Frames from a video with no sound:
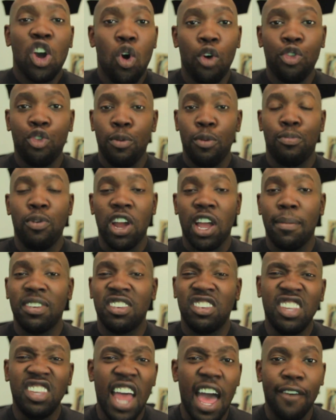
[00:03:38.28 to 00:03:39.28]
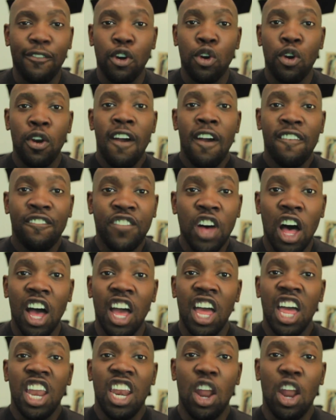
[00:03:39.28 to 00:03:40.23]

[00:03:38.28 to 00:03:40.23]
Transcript: Going through a breakup is never fun.